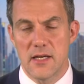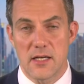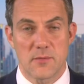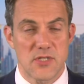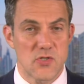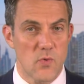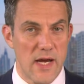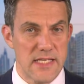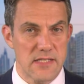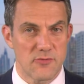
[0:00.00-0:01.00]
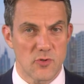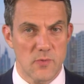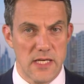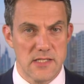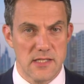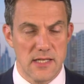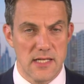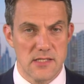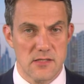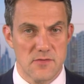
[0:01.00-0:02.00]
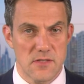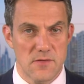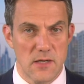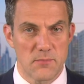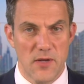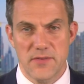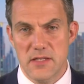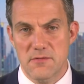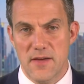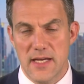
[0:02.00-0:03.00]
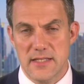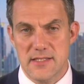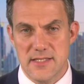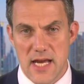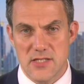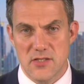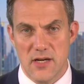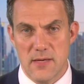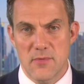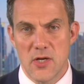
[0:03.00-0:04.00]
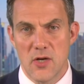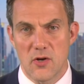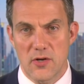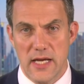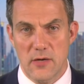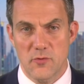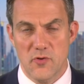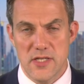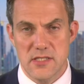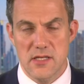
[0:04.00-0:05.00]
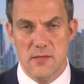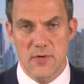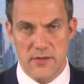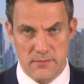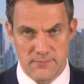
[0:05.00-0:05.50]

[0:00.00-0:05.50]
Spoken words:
and up to 24 weeks in cases of severe birth defect, sex crime or health risk to the mother.